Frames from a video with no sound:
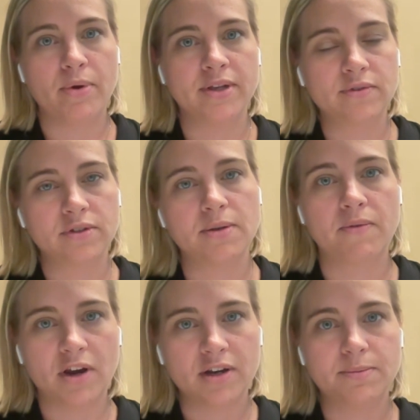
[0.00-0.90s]
points for
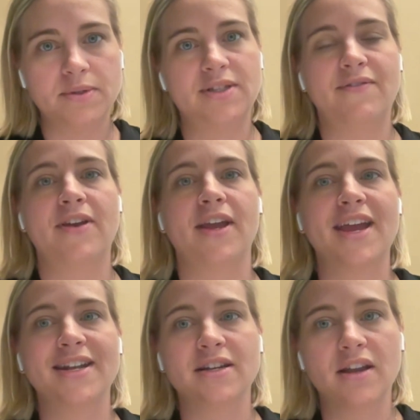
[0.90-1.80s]
someone very
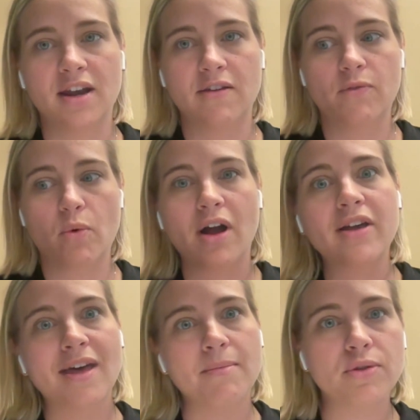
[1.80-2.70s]
specific and kind of
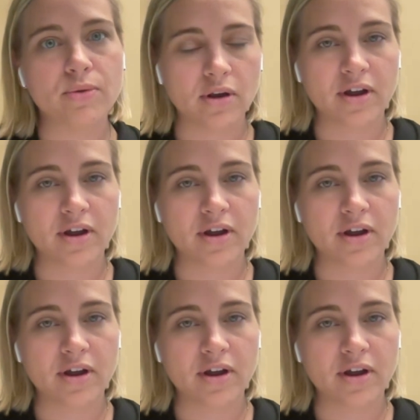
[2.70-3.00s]
walk them through their